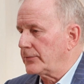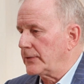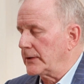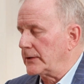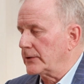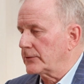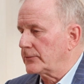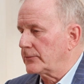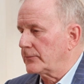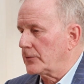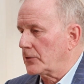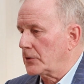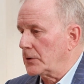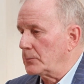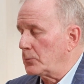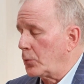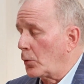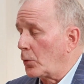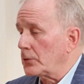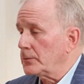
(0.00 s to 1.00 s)
think it's very
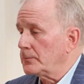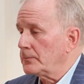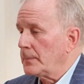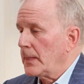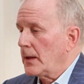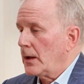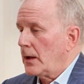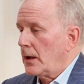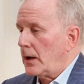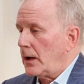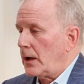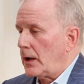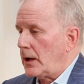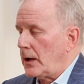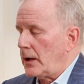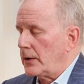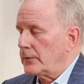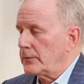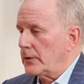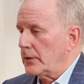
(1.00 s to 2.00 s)
important.
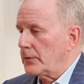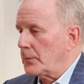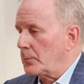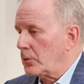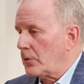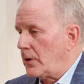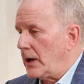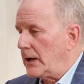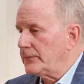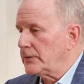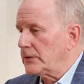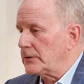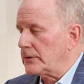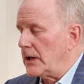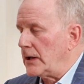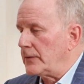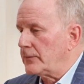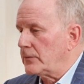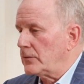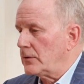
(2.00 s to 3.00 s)
On the private
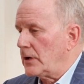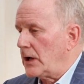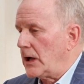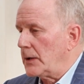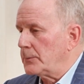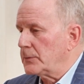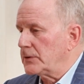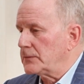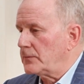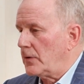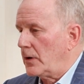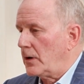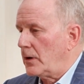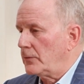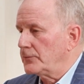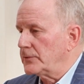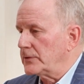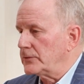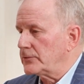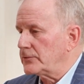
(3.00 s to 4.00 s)
level, I'm
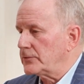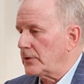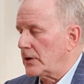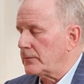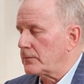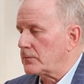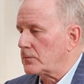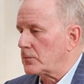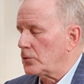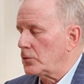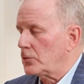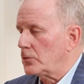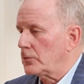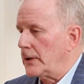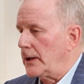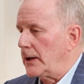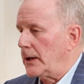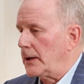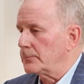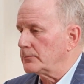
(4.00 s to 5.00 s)
involved in
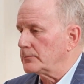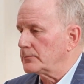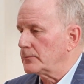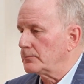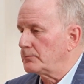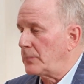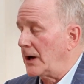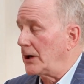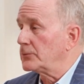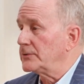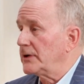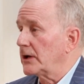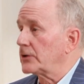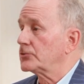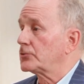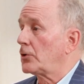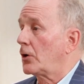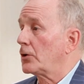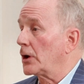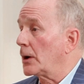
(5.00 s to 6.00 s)
several biotech
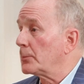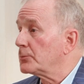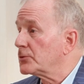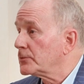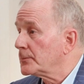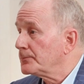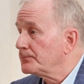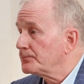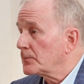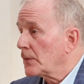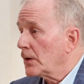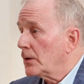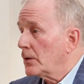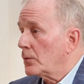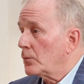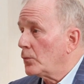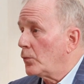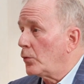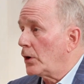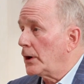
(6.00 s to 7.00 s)
startups.
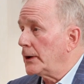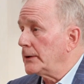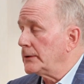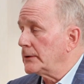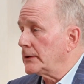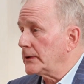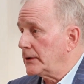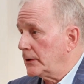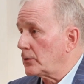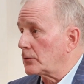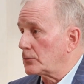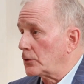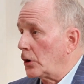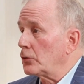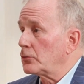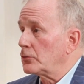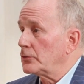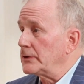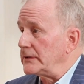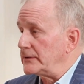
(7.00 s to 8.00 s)
One here
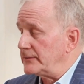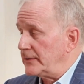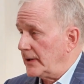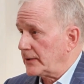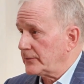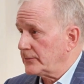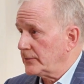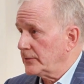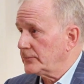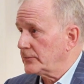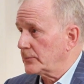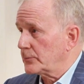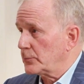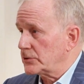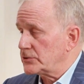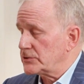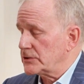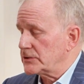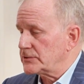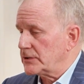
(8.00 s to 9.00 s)
locally in Texas,
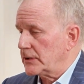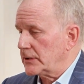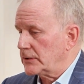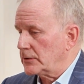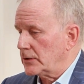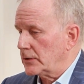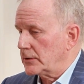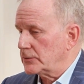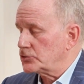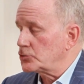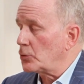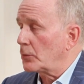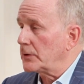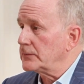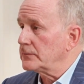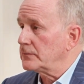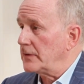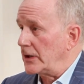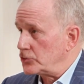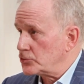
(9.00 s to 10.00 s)
which is a
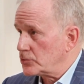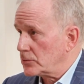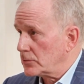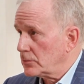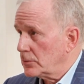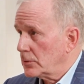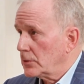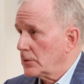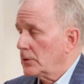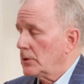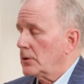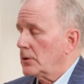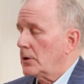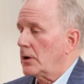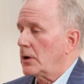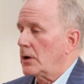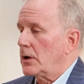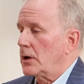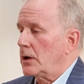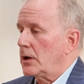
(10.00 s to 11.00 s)
joint venture
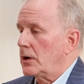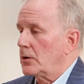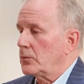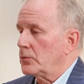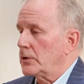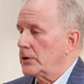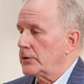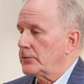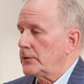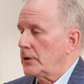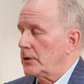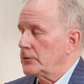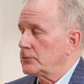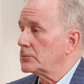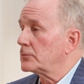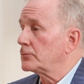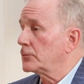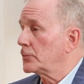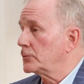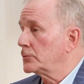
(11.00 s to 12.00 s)
with the
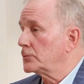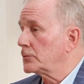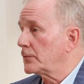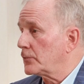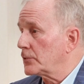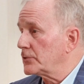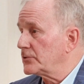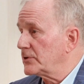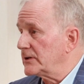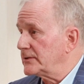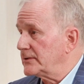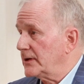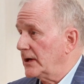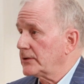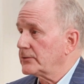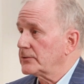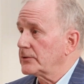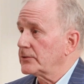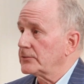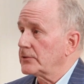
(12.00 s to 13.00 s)
University of
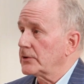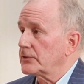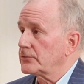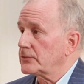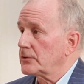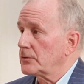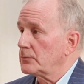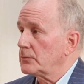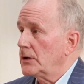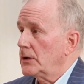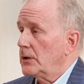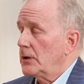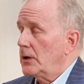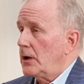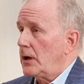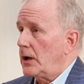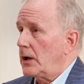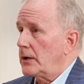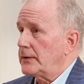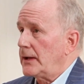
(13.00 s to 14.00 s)
Texas system
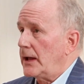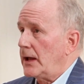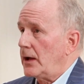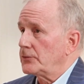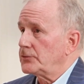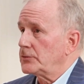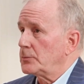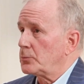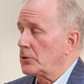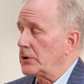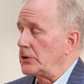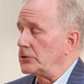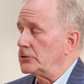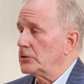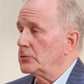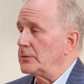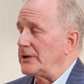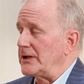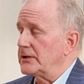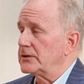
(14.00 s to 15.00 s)
on how to bring
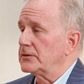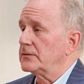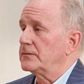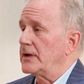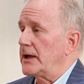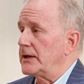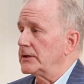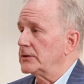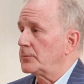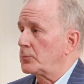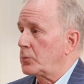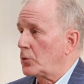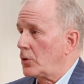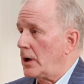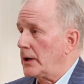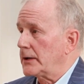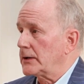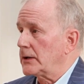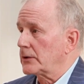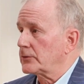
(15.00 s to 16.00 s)
new innovative
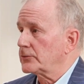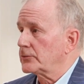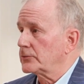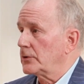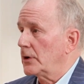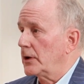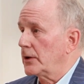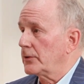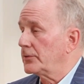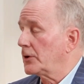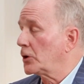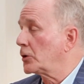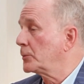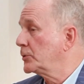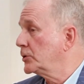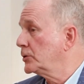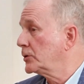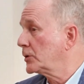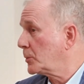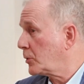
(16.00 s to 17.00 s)
products,
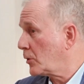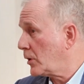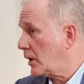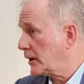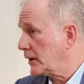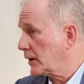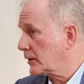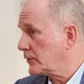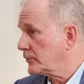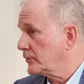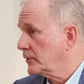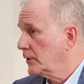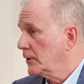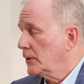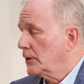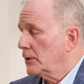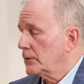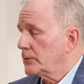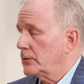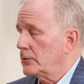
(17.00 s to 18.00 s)
therapeutic products,
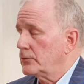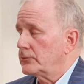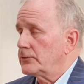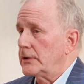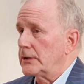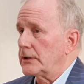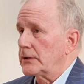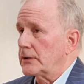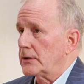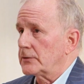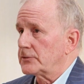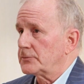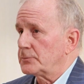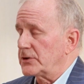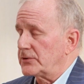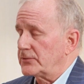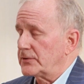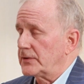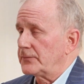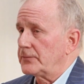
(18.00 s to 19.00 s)
using
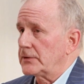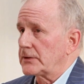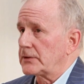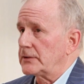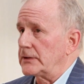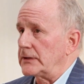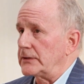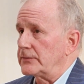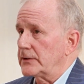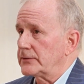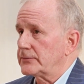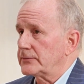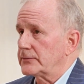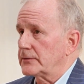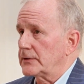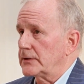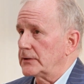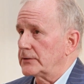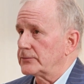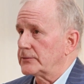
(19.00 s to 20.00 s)
specifically in this
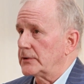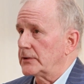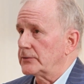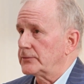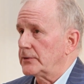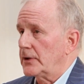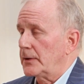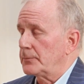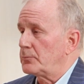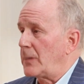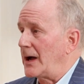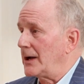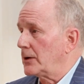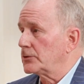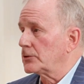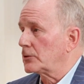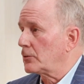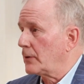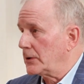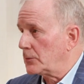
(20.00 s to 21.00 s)
instance
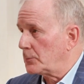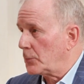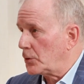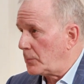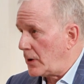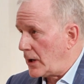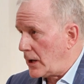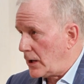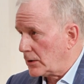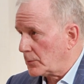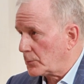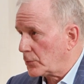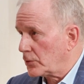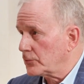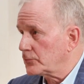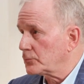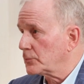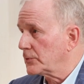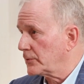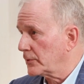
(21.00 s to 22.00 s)
biodegradable
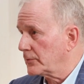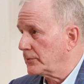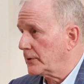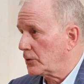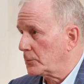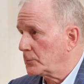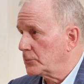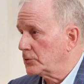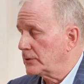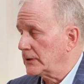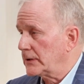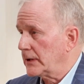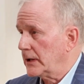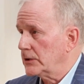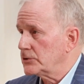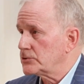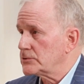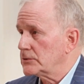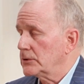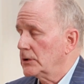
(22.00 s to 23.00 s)
polymers with a therapeutic
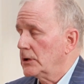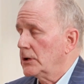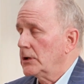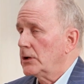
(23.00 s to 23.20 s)
agent,